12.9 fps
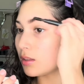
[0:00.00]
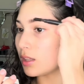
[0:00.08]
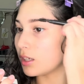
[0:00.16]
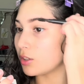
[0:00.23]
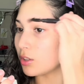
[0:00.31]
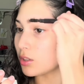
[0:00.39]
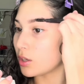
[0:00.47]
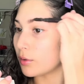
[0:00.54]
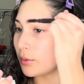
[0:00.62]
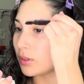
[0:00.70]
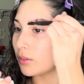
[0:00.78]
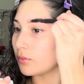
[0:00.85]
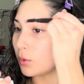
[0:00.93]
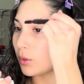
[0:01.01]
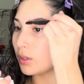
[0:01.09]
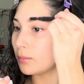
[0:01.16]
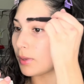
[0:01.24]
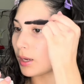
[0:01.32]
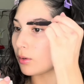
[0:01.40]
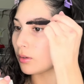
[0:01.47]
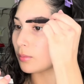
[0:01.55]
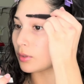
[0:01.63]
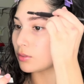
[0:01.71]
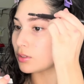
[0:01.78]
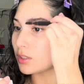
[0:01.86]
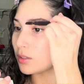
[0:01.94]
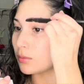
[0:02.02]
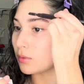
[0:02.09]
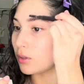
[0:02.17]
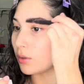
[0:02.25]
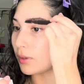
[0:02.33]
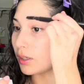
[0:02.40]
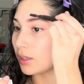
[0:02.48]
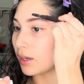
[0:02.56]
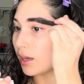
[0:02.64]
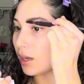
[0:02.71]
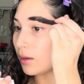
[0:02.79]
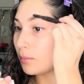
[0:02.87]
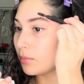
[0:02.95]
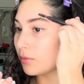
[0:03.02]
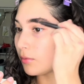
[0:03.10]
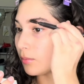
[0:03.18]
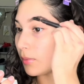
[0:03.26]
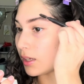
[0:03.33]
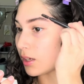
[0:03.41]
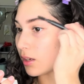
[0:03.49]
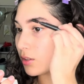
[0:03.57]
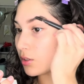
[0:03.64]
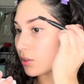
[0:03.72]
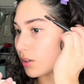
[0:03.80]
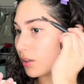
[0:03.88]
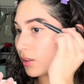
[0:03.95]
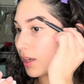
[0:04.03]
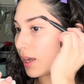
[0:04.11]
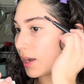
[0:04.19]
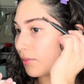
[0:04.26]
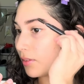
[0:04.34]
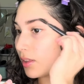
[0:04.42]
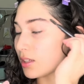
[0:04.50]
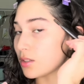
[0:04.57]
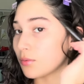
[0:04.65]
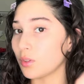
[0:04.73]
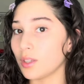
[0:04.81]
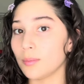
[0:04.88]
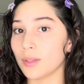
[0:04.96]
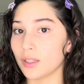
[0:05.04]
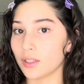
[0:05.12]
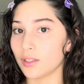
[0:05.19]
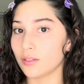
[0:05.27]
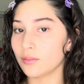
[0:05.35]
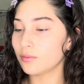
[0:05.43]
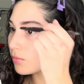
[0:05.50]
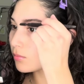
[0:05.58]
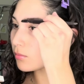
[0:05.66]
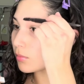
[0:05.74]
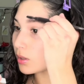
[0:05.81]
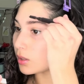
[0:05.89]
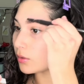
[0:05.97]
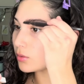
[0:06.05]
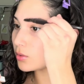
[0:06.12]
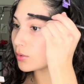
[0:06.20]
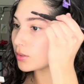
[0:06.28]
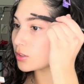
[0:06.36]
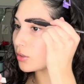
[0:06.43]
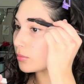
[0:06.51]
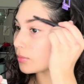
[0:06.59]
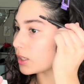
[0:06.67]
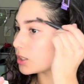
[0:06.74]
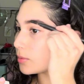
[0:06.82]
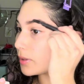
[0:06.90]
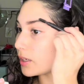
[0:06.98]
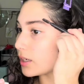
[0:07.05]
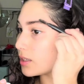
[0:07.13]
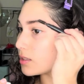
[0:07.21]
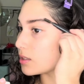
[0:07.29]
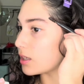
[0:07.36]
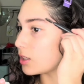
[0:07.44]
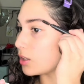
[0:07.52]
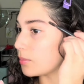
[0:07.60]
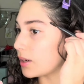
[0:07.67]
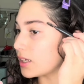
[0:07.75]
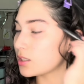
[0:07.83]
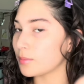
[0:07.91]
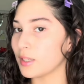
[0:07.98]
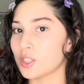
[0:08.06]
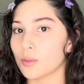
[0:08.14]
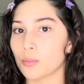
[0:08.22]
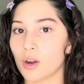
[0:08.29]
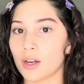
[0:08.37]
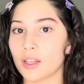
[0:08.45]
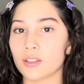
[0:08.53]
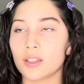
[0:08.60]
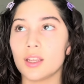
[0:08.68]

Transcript: Then you just go in with the forward and backward motion, going up, making sure that everything is fully blended. But don't do it too much because then you might smudge the product